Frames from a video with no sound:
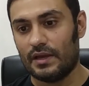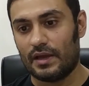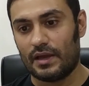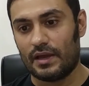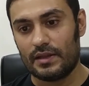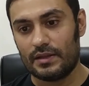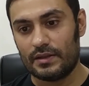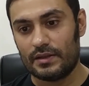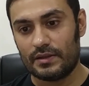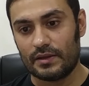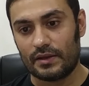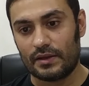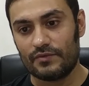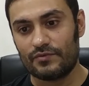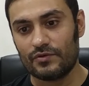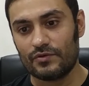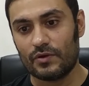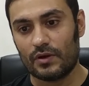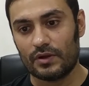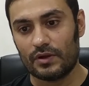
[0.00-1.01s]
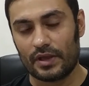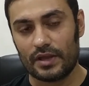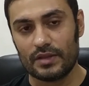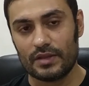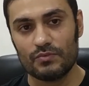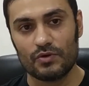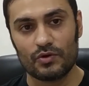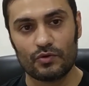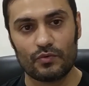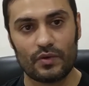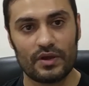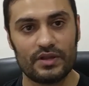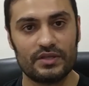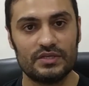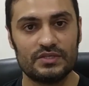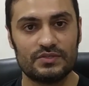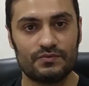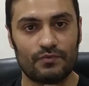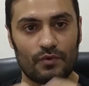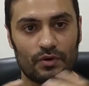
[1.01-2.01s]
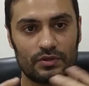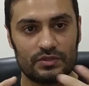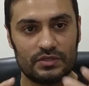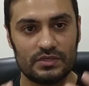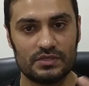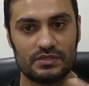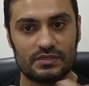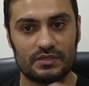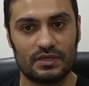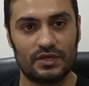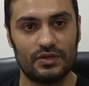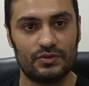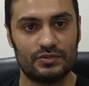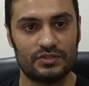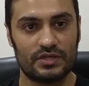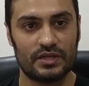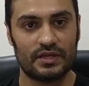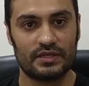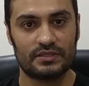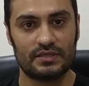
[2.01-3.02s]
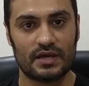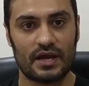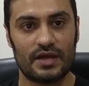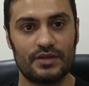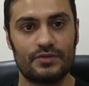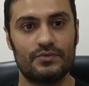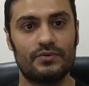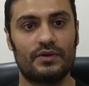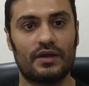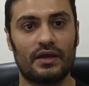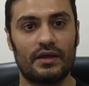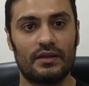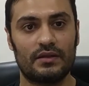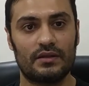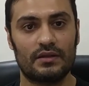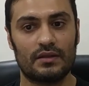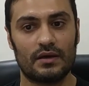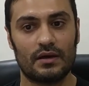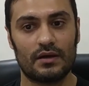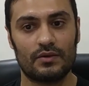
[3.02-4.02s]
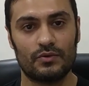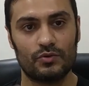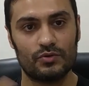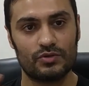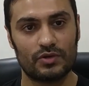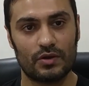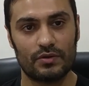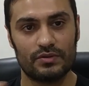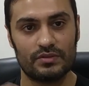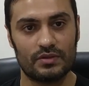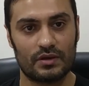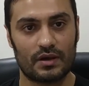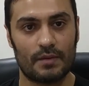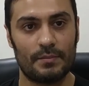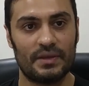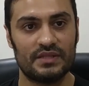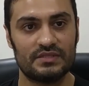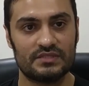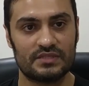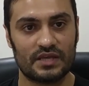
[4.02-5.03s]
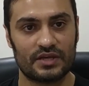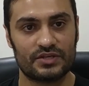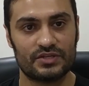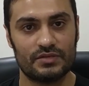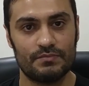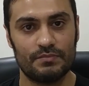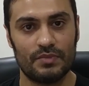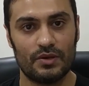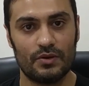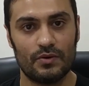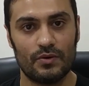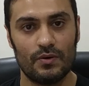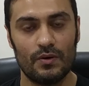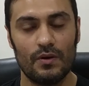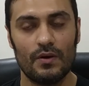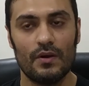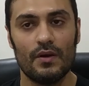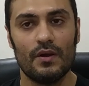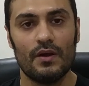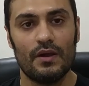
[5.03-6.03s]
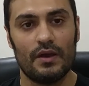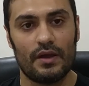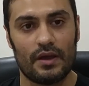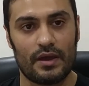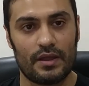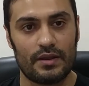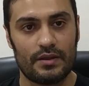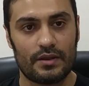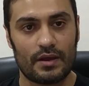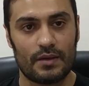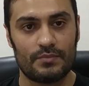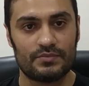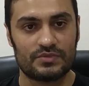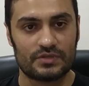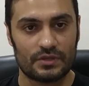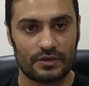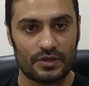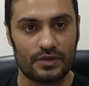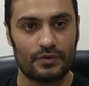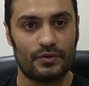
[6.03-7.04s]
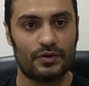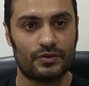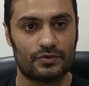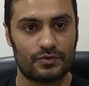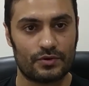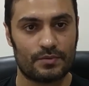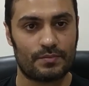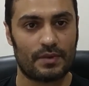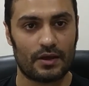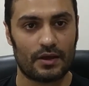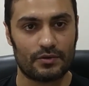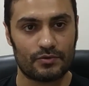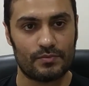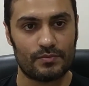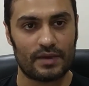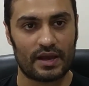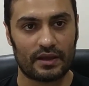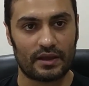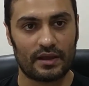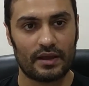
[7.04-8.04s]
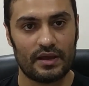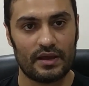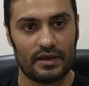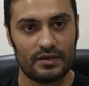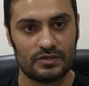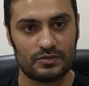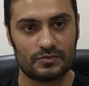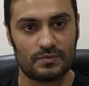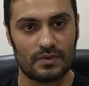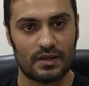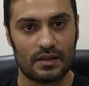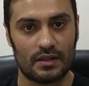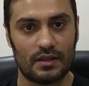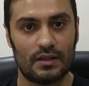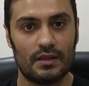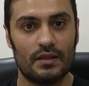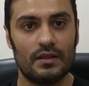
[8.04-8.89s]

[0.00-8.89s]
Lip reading: And if you got any more queries for this ketogenic diet, you can note down in the comment section below, and I'm certainly going to reply you back as well.